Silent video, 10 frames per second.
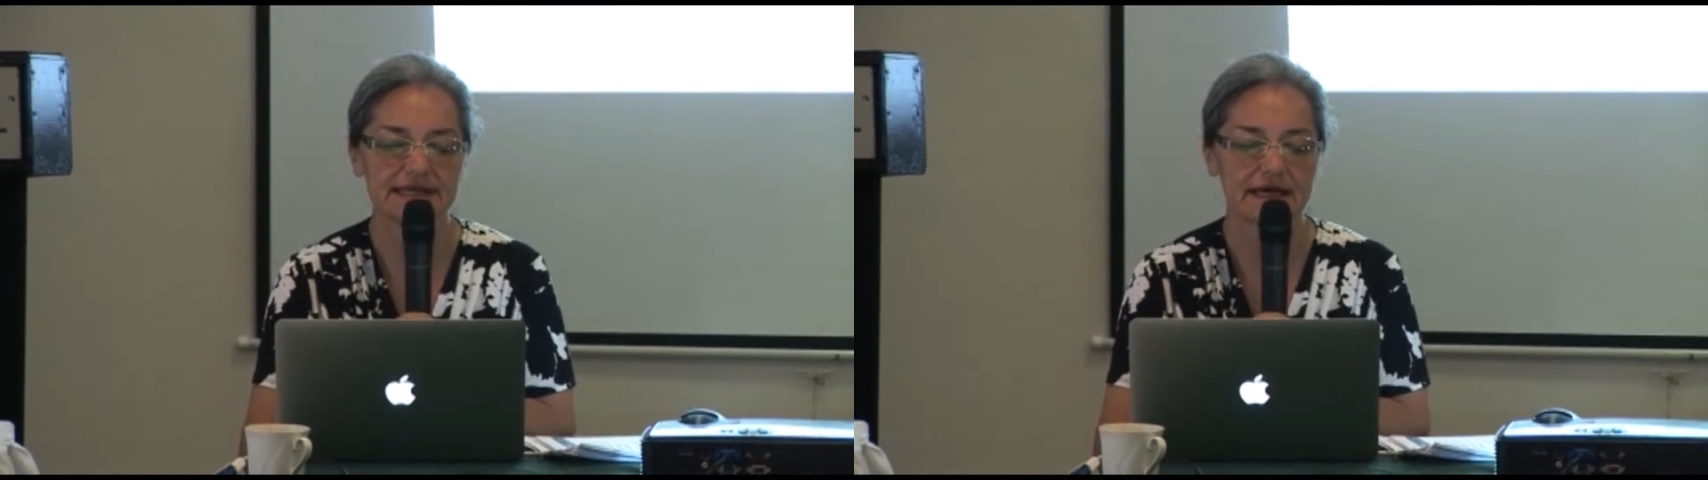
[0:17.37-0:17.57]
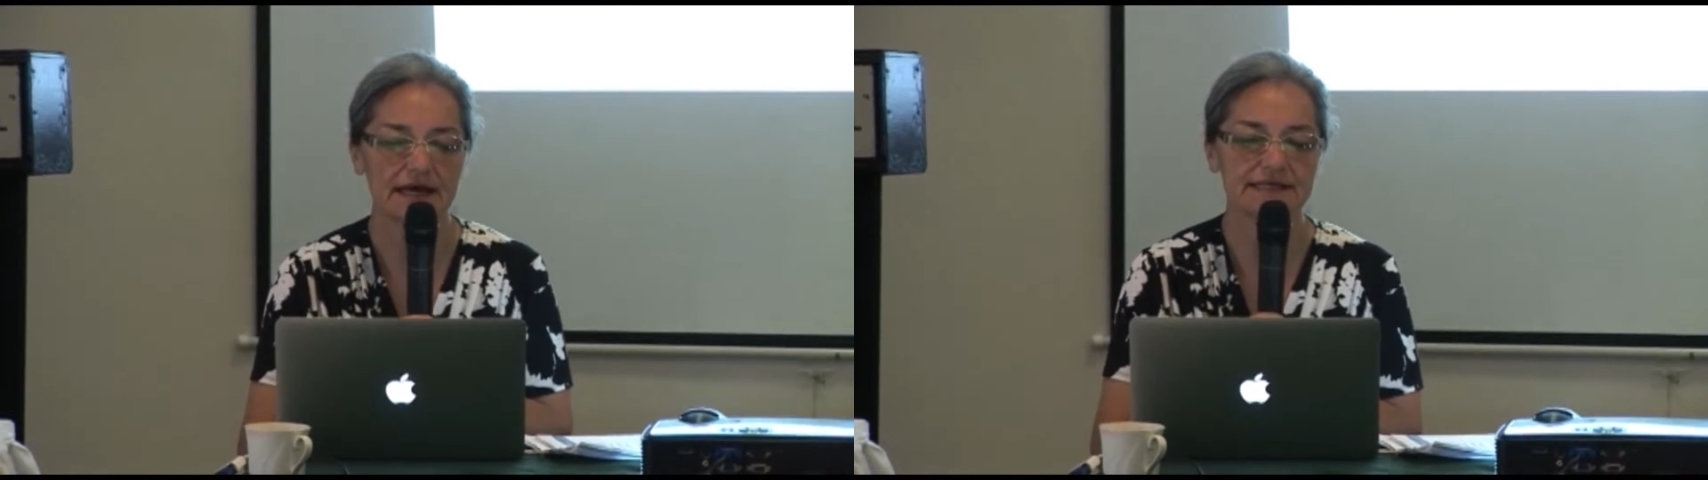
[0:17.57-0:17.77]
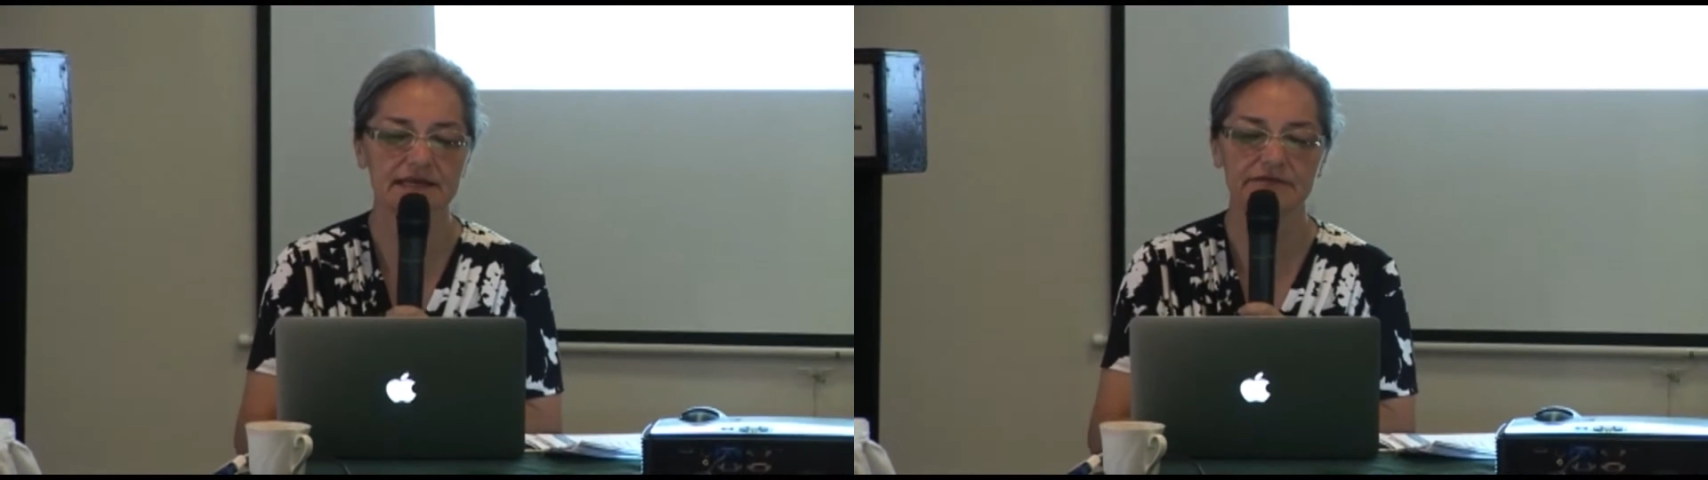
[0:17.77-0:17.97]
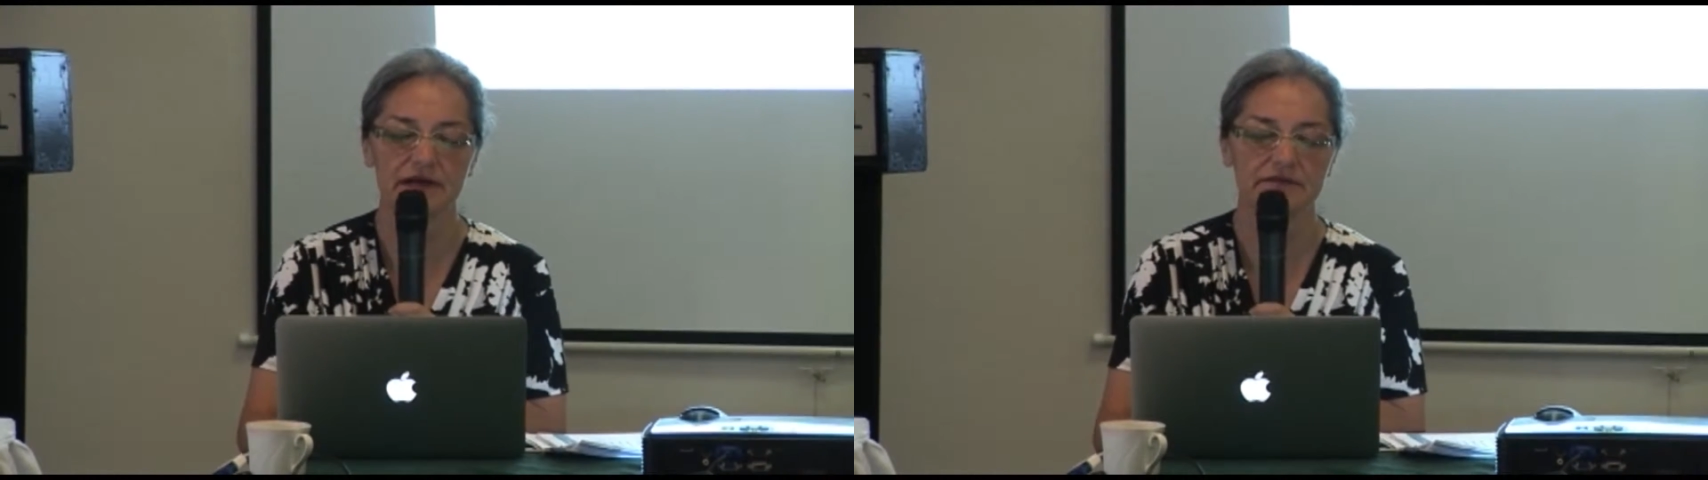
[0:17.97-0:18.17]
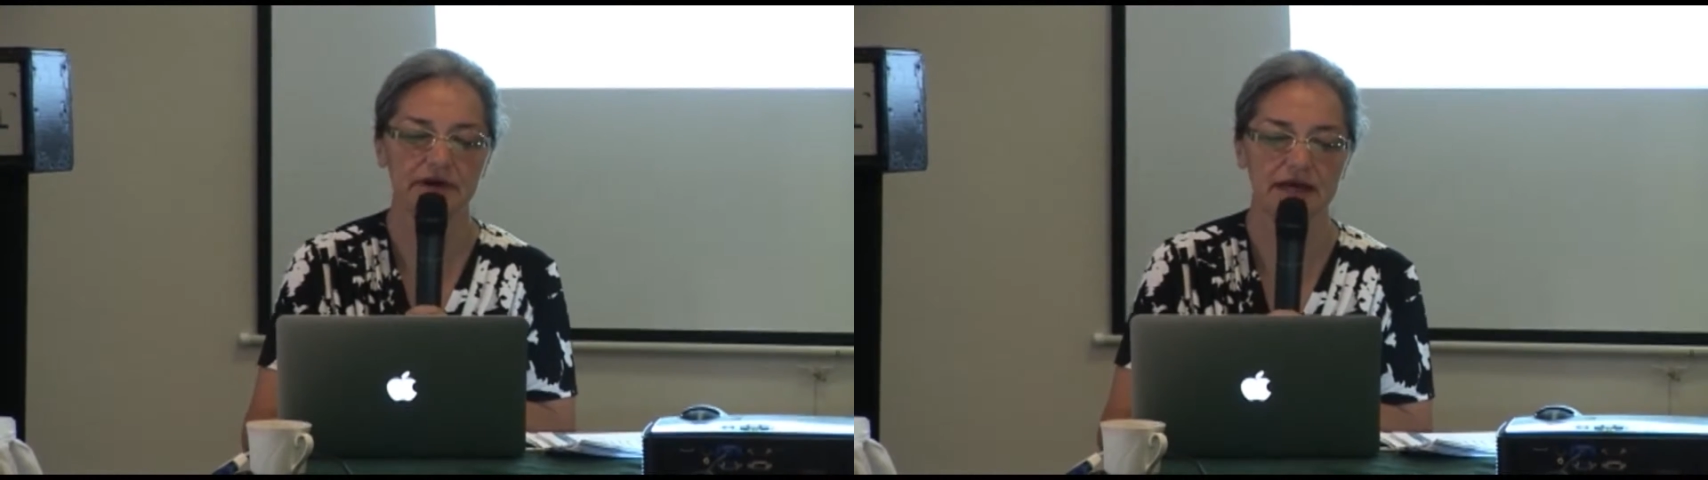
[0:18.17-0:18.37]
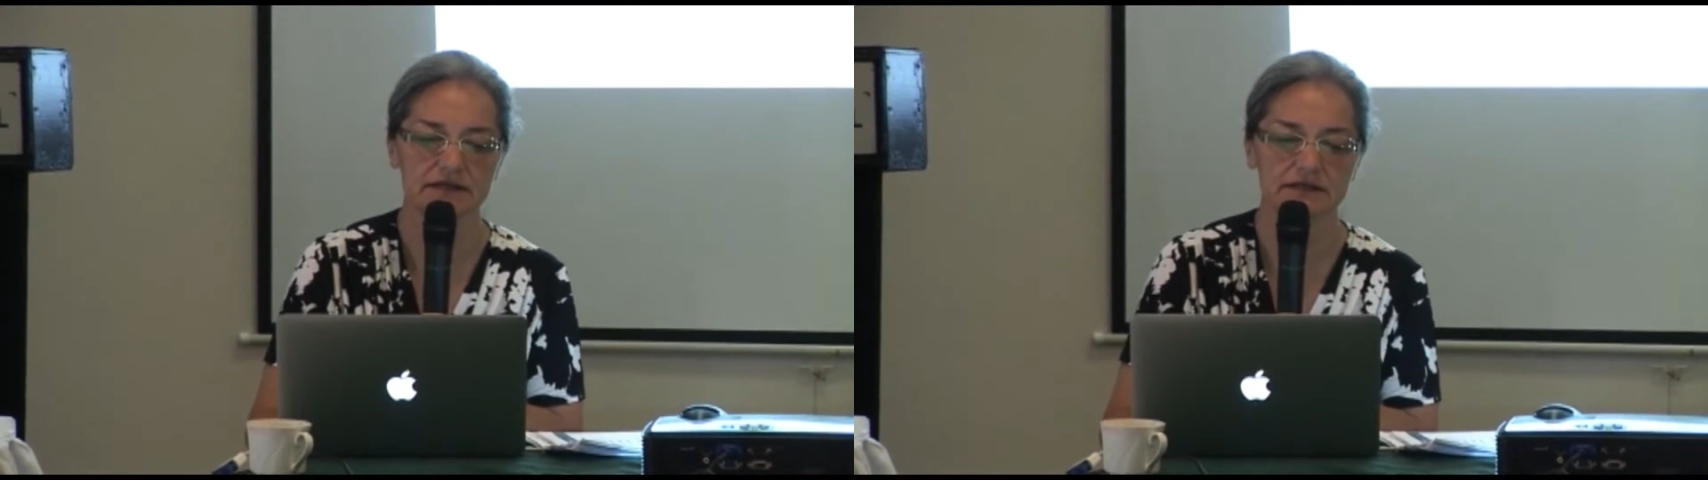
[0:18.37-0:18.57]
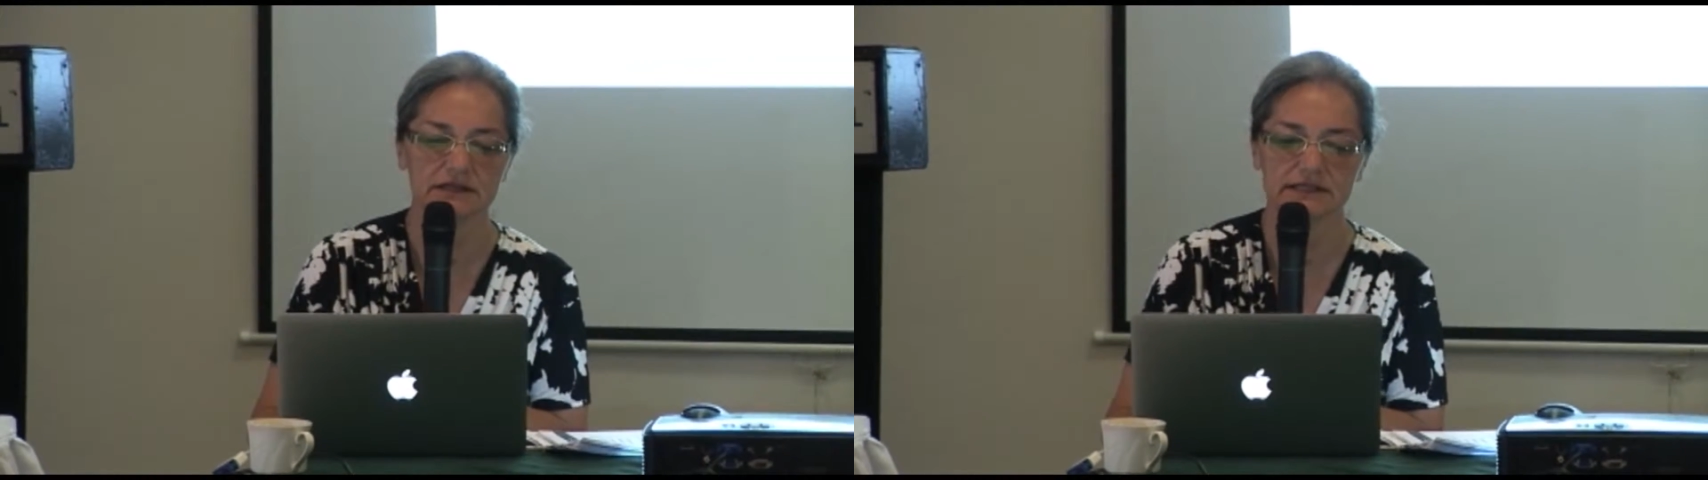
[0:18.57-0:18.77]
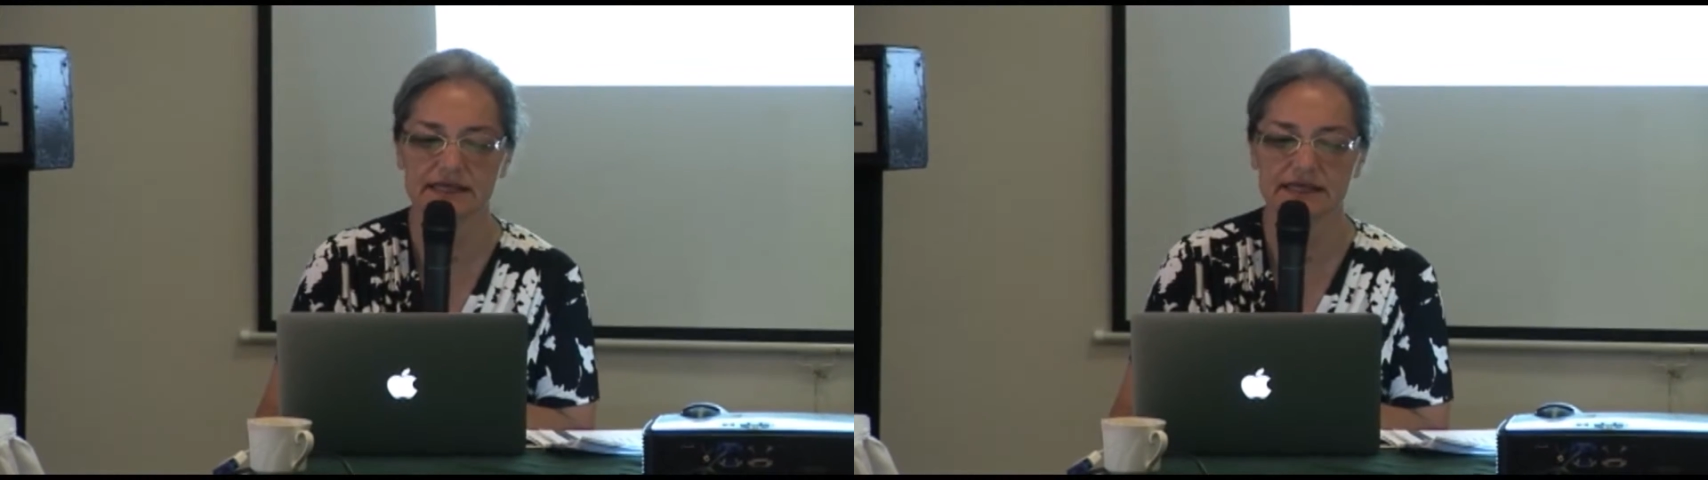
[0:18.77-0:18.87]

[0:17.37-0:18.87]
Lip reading: identifying factors,